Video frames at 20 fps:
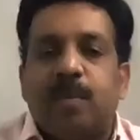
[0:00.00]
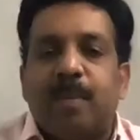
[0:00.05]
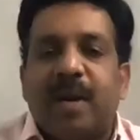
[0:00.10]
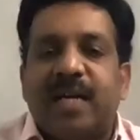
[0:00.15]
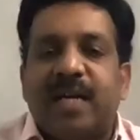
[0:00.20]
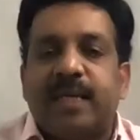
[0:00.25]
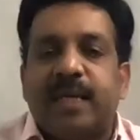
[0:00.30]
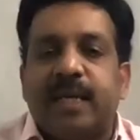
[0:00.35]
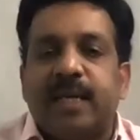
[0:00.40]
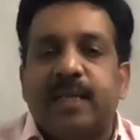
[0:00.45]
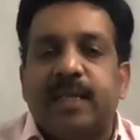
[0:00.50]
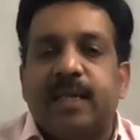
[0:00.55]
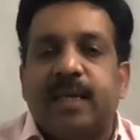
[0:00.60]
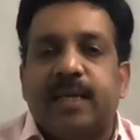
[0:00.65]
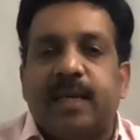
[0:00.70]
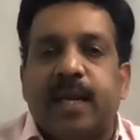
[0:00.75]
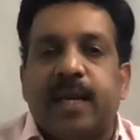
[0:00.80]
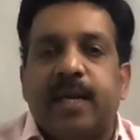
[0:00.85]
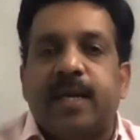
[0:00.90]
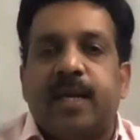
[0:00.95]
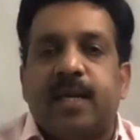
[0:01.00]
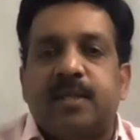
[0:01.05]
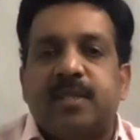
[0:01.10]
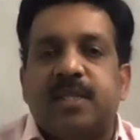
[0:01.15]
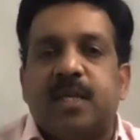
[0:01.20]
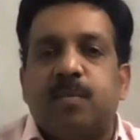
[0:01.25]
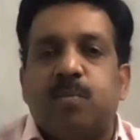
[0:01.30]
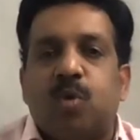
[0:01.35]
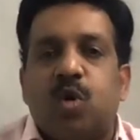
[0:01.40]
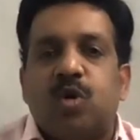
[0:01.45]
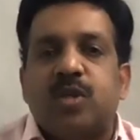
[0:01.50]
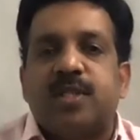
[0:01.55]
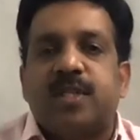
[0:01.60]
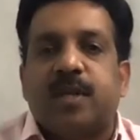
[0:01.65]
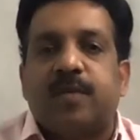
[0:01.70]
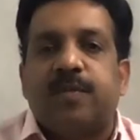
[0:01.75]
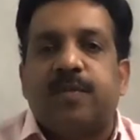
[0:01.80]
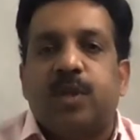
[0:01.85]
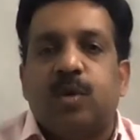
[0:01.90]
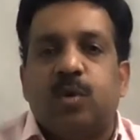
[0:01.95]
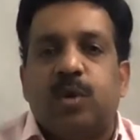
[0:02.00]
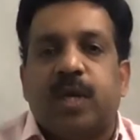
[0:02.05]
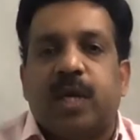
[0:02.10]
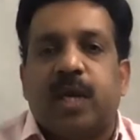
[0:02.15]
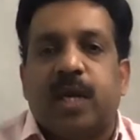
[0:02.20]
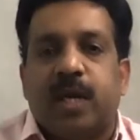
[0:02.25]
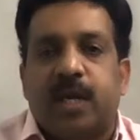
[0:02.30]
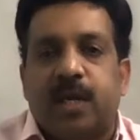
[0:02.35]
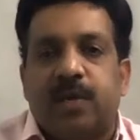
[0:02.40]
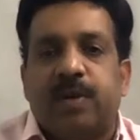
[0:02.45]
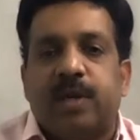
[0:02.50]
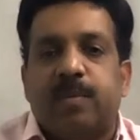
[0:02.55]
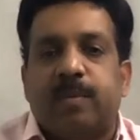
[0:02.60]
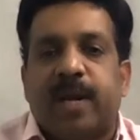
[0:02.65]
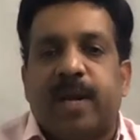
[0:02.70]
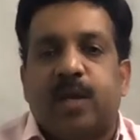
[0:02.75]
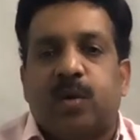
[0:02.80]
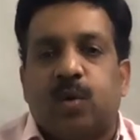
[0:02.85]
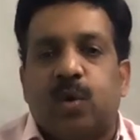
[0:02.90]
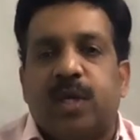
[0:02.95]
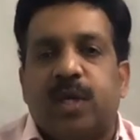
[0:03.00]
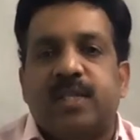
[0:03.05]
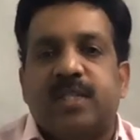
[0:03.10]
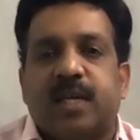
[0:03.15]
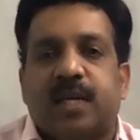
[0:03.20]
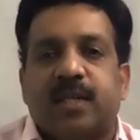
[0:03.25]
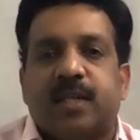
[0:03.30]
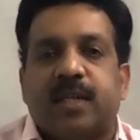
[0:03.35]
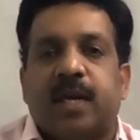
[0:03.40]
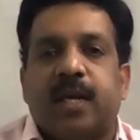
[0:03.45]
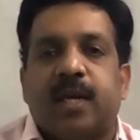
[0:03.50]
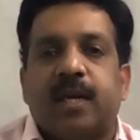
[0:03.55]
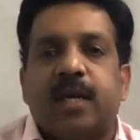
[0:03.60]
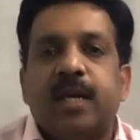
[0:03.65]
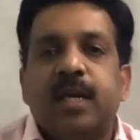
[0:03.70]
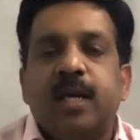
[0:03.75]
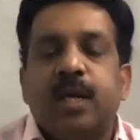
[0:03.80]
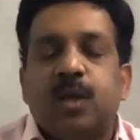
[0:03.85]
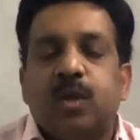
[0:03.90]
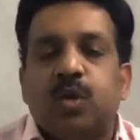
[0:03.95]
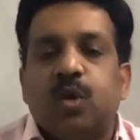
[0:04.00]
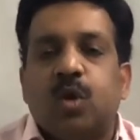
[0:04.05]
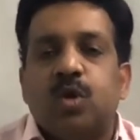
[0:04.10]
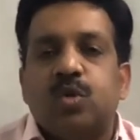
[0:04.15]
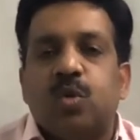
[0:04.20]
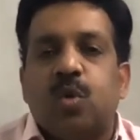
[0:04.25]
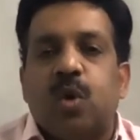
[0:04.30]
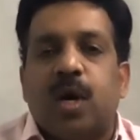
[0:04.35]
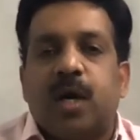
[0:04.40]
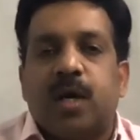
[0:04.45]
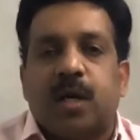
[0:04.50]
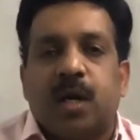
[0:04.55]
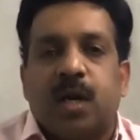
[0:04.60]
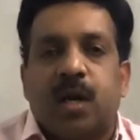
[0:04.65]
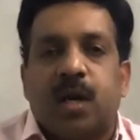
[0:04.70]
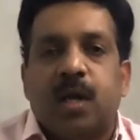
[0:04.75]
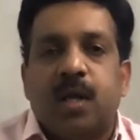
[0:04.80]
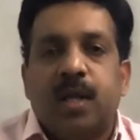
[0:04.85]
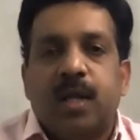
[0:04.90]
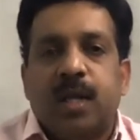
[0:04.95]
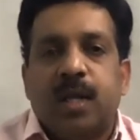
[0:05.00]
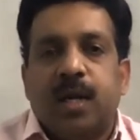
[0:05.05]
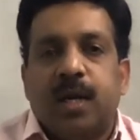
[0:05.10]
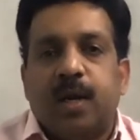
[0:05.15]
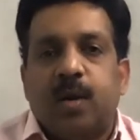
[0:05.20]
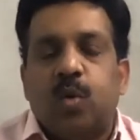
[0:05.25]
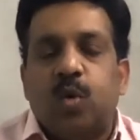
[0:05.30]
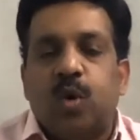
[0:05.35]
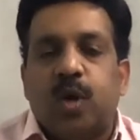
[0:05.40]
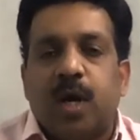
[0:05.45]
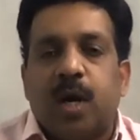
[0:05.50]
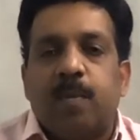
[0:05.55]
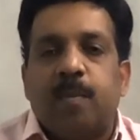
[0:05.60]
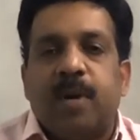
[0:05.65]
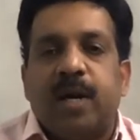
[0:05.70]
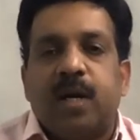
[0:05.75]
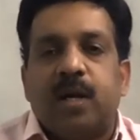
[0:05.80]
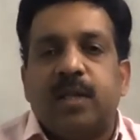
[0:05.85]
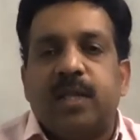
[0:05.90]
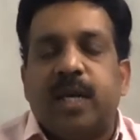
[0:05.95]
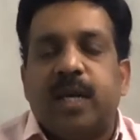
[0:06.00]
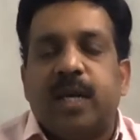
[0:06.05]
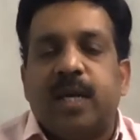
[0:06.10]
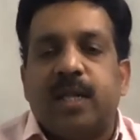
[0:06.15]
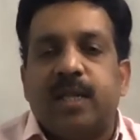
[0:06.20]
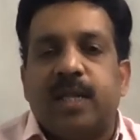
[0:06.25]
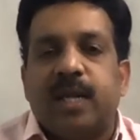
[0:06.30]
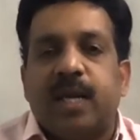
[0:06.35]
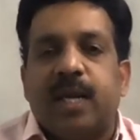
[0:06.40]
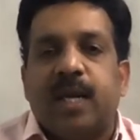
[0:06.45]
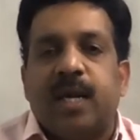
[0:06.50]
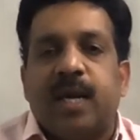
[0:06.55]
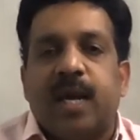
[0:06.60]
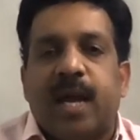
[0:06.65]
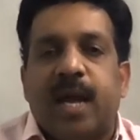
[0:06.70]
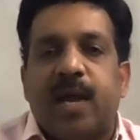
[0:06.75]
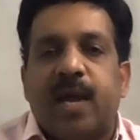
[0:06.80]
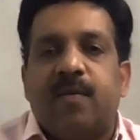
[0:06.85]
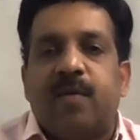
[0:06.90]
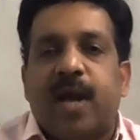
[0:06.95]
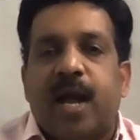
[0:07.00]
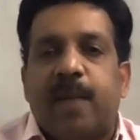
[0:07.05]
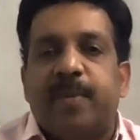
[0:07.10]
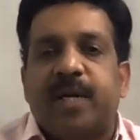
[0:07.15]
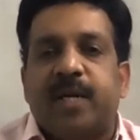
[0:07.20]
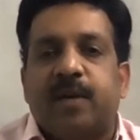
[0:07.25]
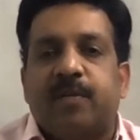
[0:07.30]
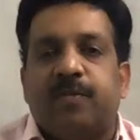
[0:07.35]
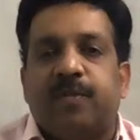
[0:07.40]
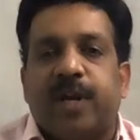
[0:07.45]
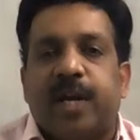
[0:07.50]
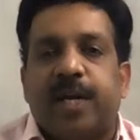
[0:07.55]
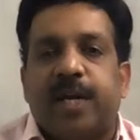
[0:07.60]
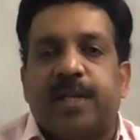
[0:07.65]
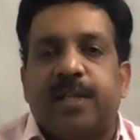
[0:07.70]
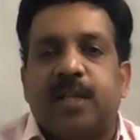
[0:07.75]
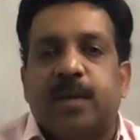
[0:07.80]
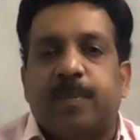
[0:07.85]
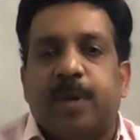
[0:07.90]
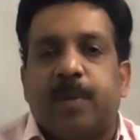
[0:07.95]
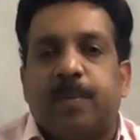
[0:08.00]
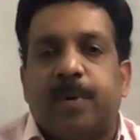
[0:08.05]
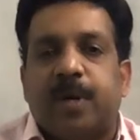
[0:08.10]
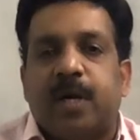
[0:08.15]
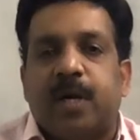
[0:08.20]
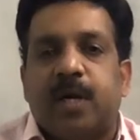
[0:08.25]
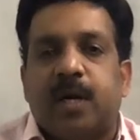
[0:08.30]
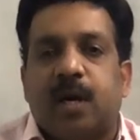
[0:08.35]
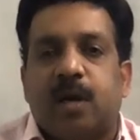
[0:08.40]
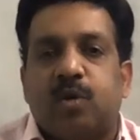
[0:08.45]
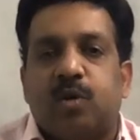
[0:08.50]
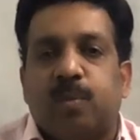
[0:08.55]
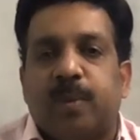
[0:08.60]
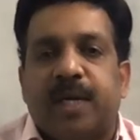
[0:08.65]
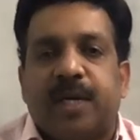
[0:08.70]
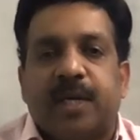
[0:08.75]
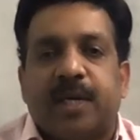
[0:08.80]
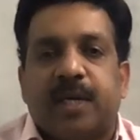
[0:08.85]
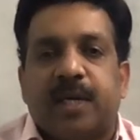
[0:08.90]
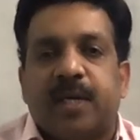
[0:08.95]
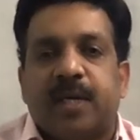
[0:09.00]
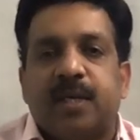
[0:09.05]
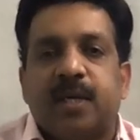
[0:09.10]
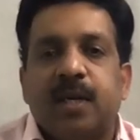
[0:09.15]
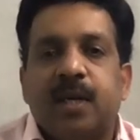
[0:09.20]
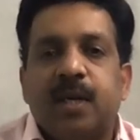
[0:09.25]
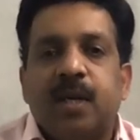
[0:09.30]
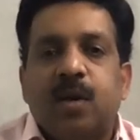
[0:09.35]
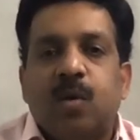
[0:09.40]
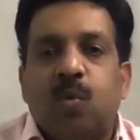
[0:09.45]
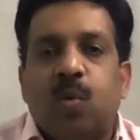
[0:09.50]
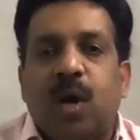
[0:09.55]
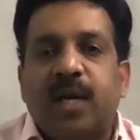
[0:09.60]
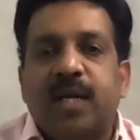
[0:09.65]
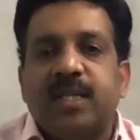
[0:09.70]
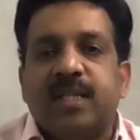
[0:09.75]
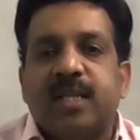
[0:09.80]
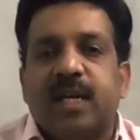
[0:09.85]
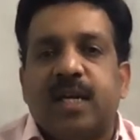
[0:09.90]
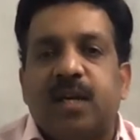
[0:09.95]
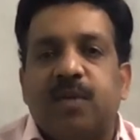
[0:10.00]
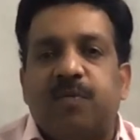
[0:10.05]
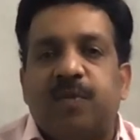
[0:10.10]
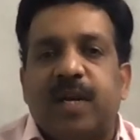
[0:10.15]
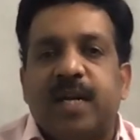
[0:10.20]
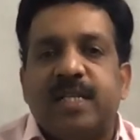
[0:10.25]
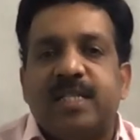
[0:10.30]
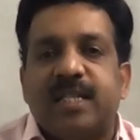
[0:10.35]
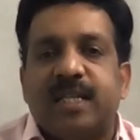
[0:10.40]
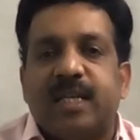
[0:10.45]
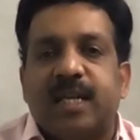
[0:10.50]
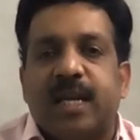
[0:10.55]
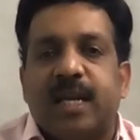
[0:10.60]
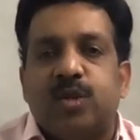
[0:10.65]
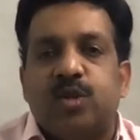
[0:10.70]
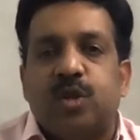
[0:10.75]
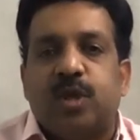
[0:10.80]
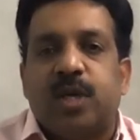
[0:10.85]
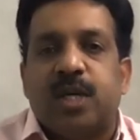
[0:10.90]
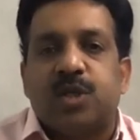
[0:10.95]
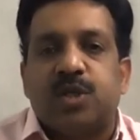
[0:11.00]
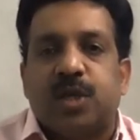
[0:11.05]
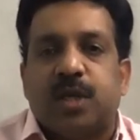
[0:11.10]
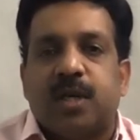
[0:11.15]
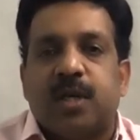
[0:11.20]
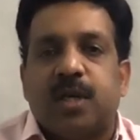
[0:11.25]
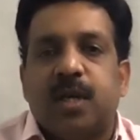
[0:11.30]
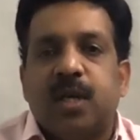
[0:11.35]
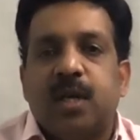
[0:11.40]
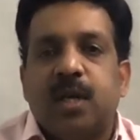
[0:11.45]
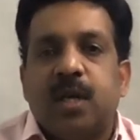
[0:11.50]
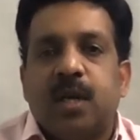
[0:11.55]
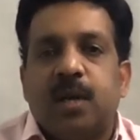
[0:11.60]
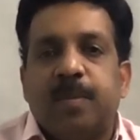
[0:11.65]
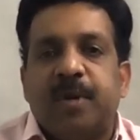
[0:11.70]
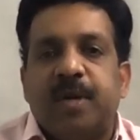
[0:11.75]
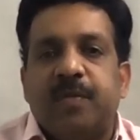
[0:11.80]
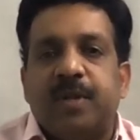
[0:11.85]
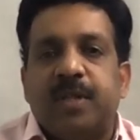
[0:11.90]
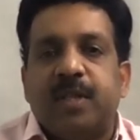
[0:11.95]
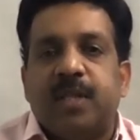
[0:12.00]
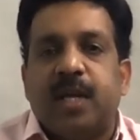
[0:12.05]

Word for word: mentor in the career see most of the uk even my colleagues are there those who are uh, uh, who come and they, they have a habit of writing the paper and documenting it. What is the difference in education between